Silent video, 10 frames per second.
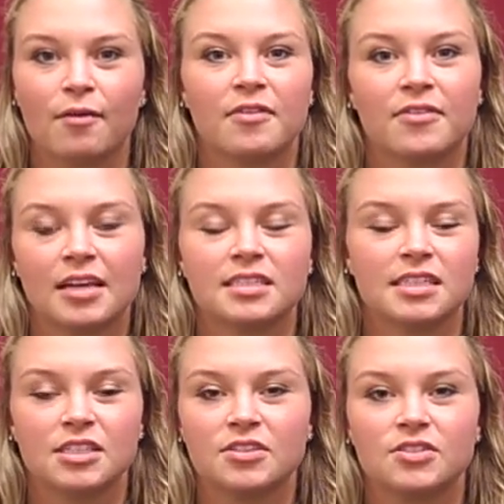We've
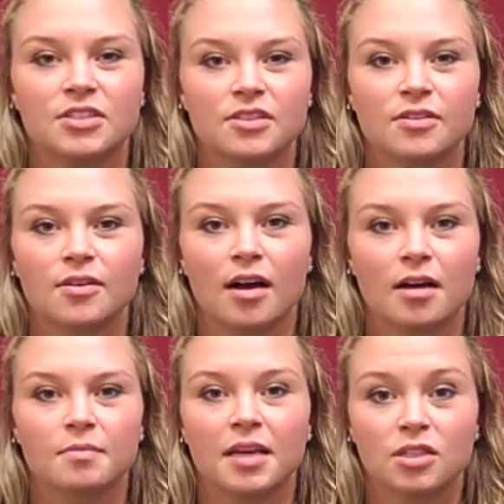continued to
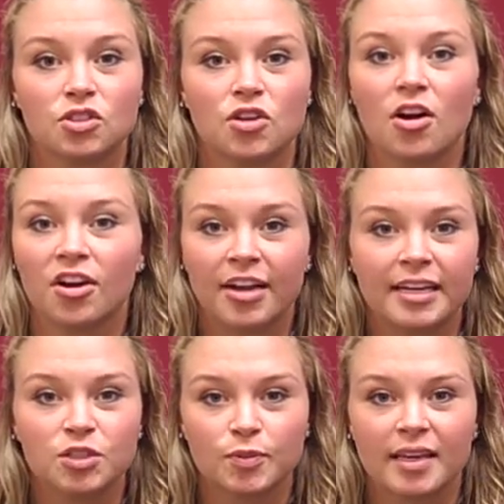get stronger
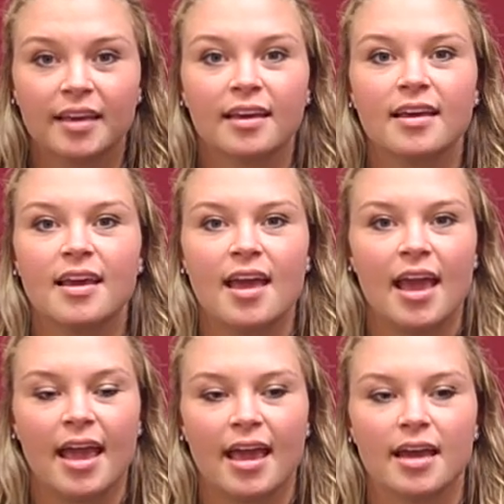each week
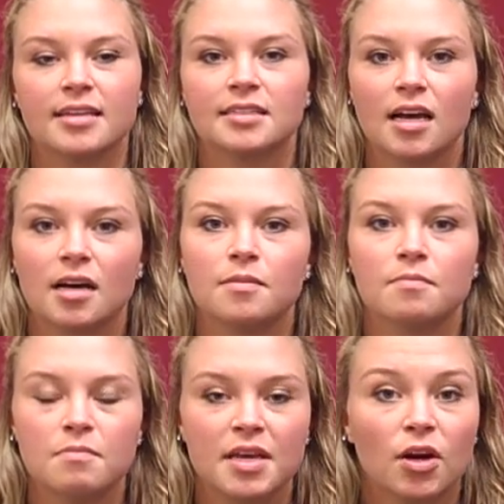and
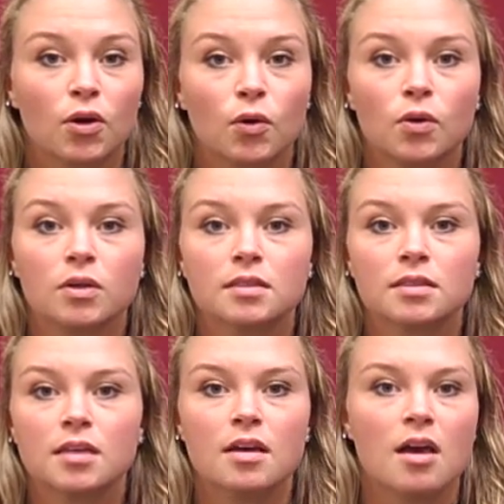meet our
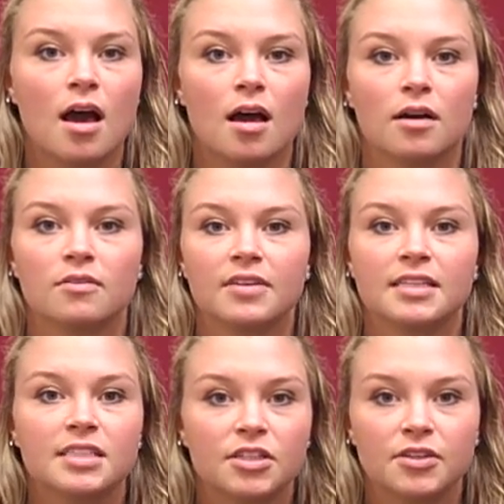goals of
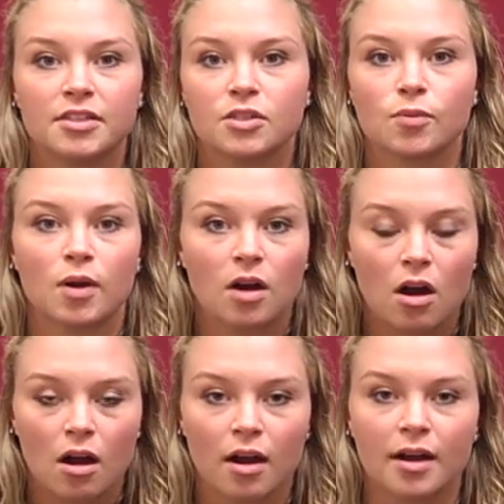continuing to work
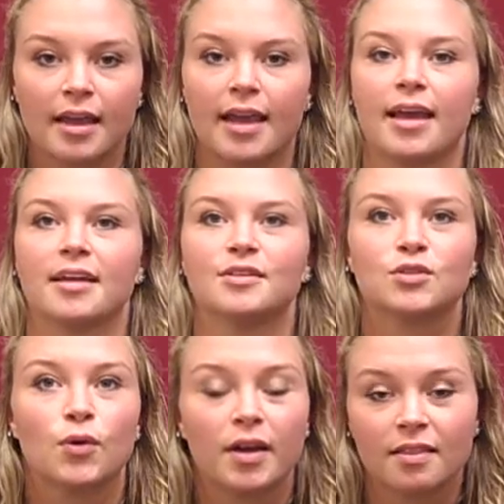hard and
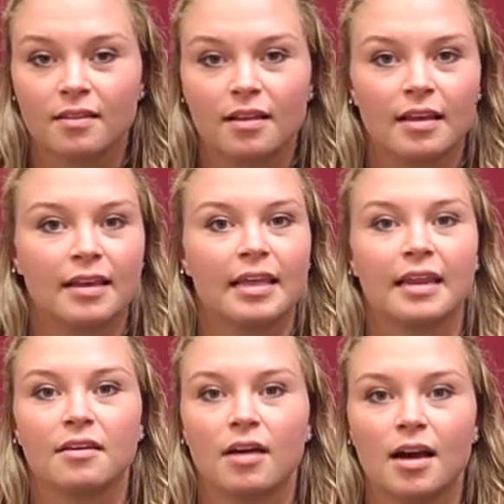scoring, getting